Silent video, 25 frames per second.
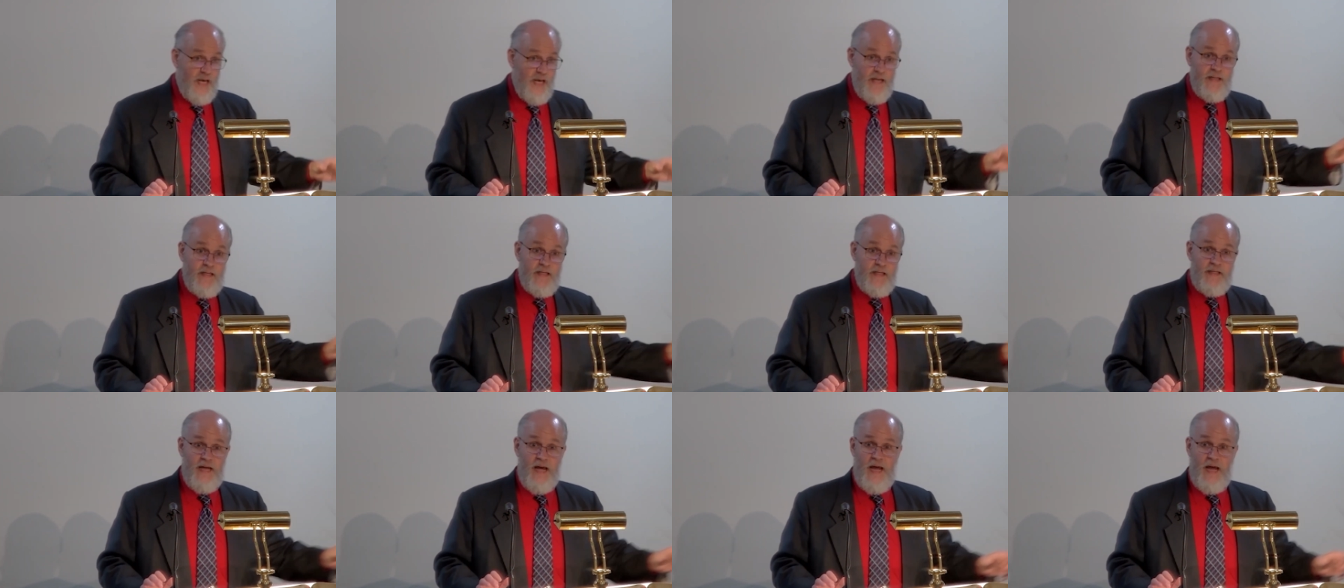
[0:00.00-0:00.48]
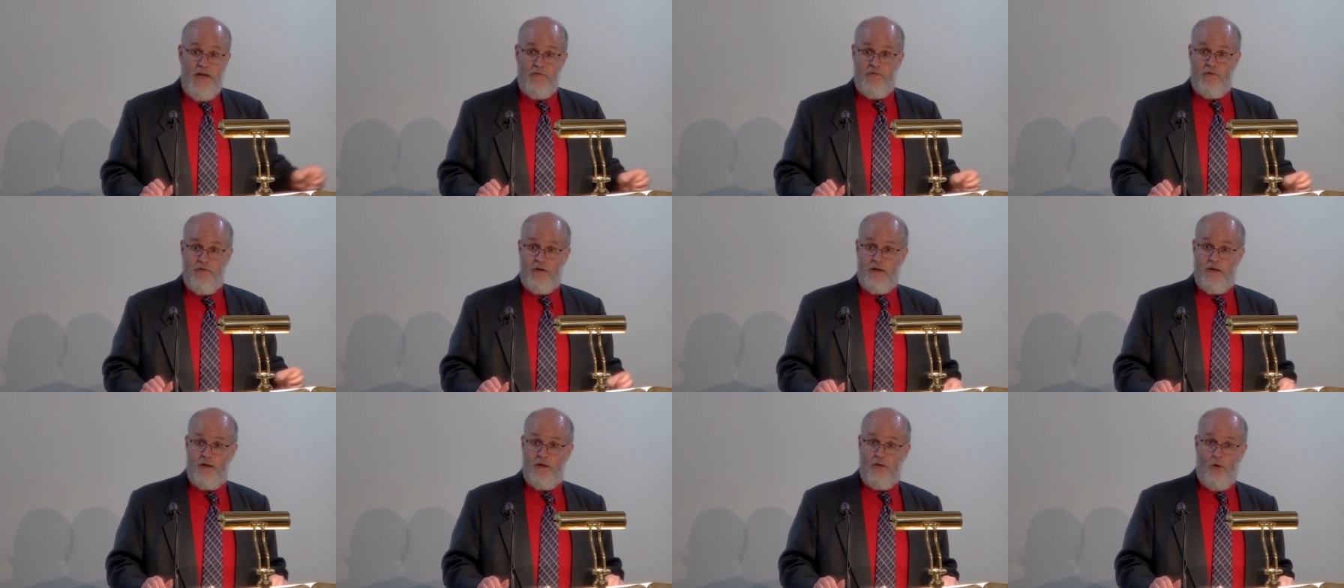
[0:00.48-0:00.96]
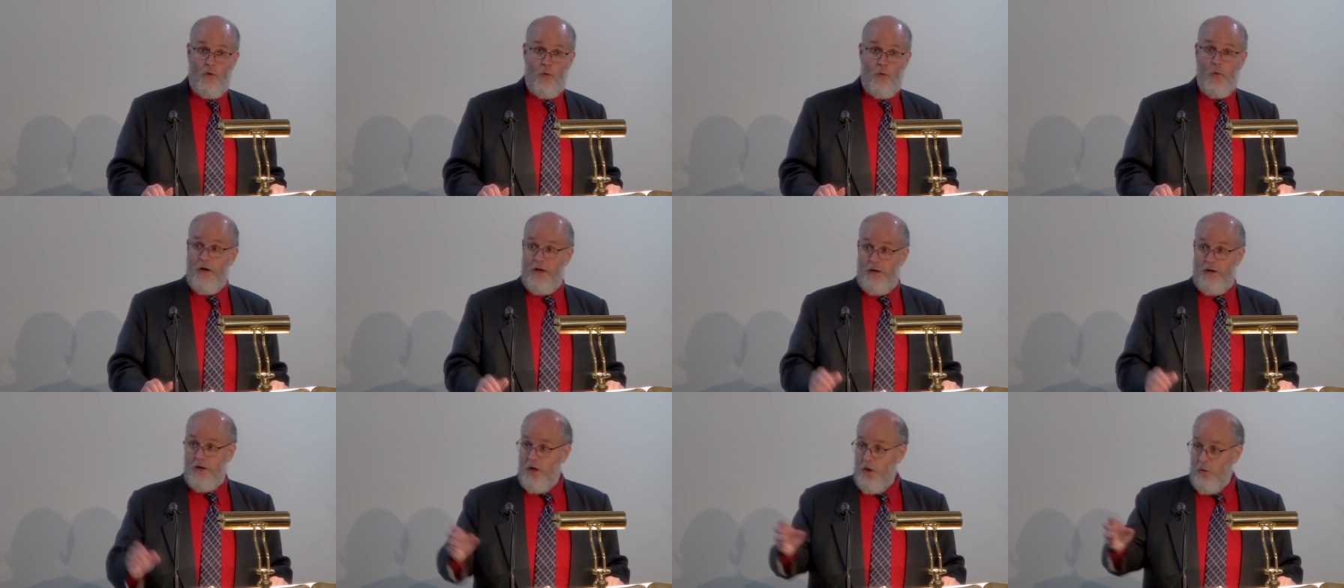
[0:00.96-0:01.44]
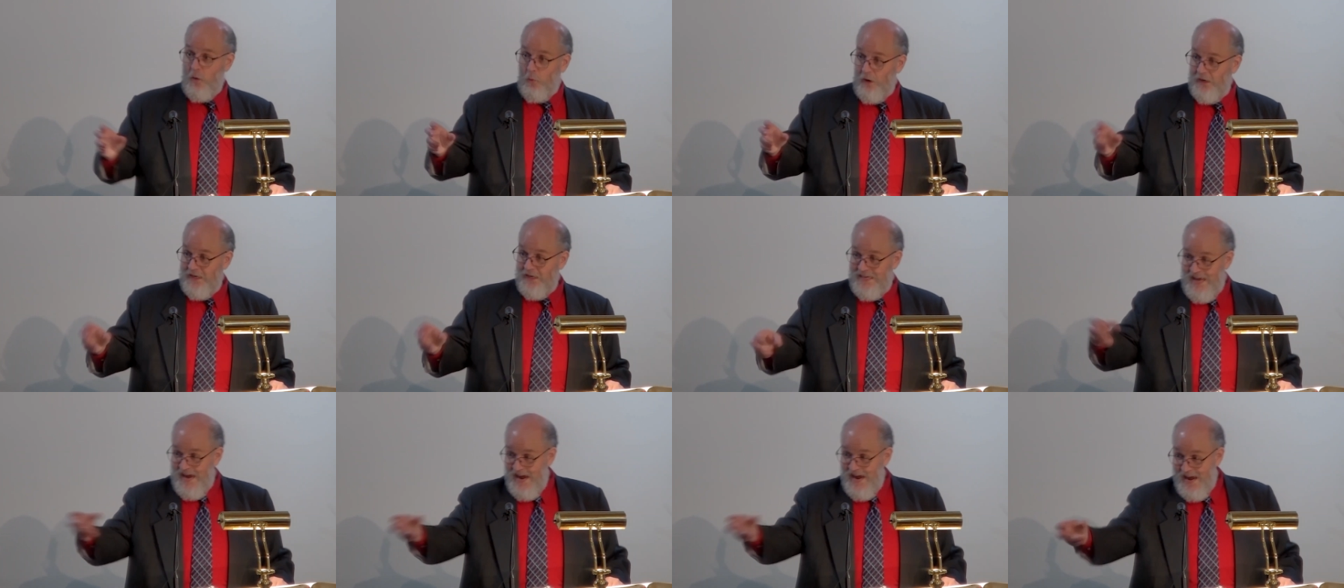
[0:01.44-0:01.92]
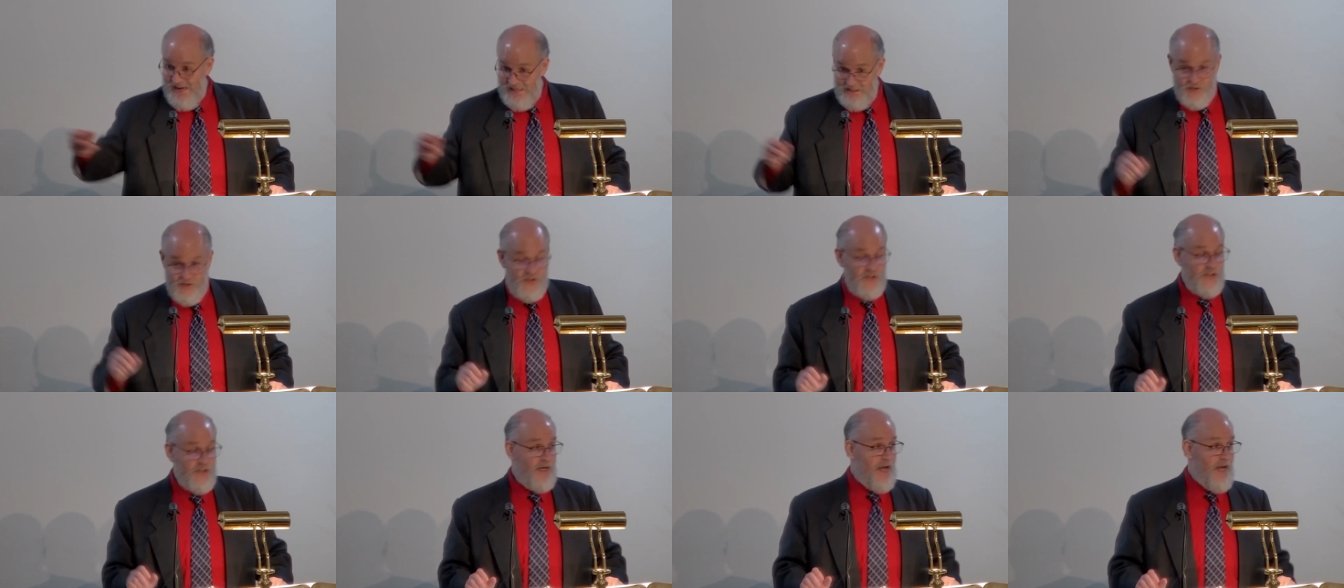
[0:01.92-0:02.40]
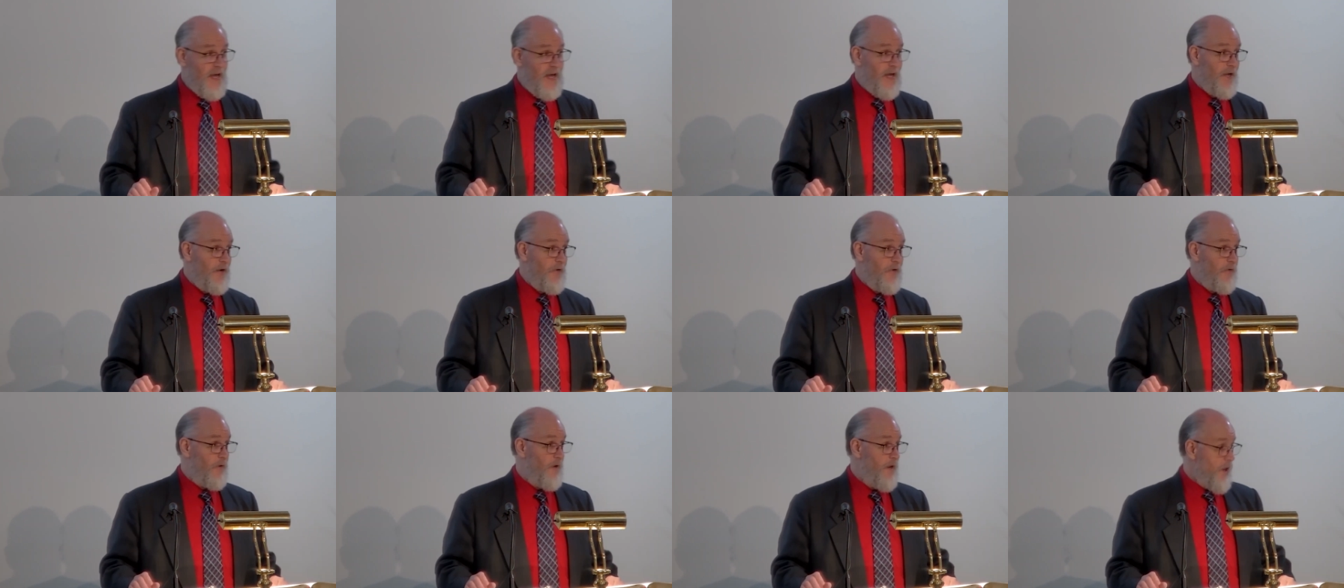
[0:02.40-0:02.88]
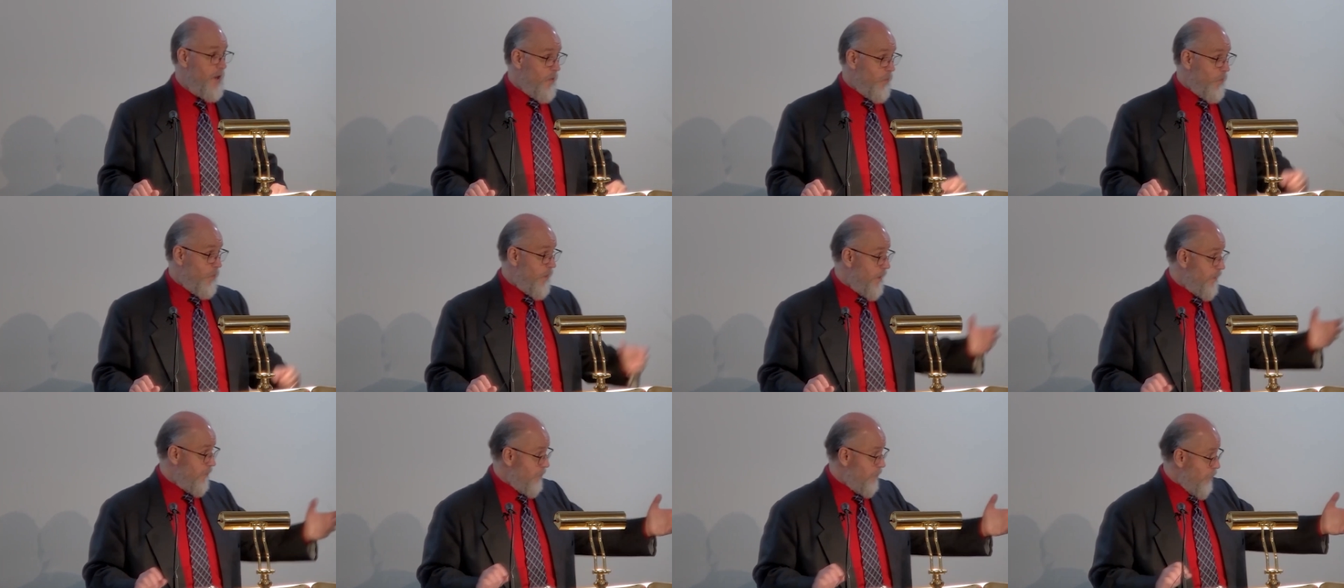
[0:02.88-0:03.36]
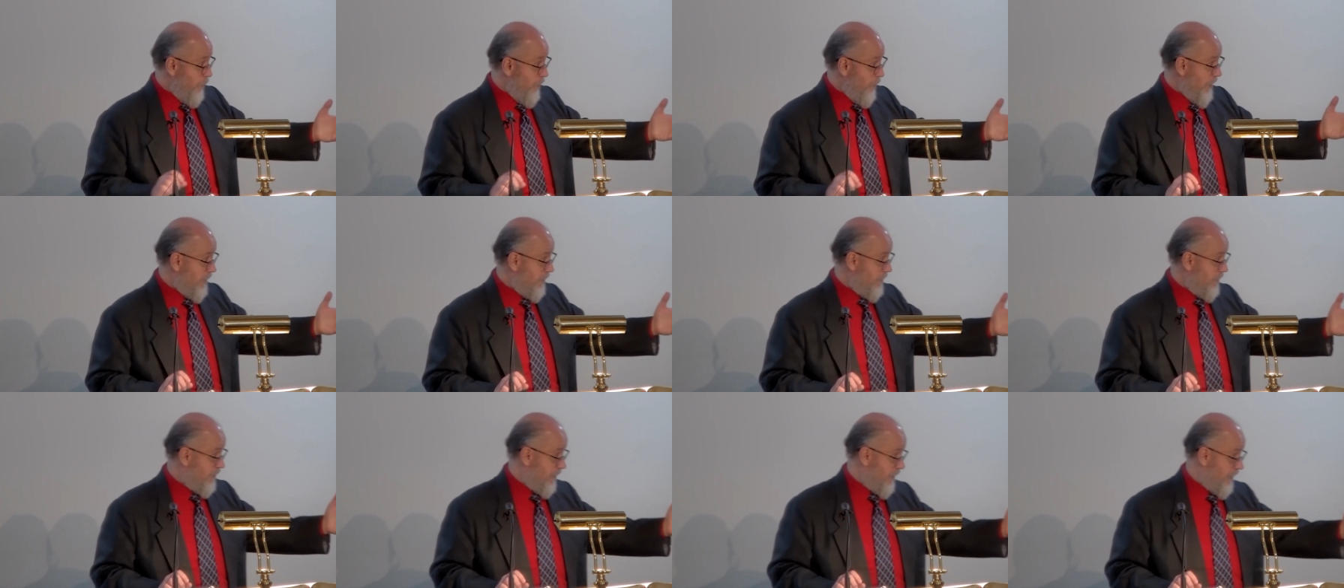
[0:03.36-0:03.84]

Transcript: said to David, or what, what Gad said, or what, what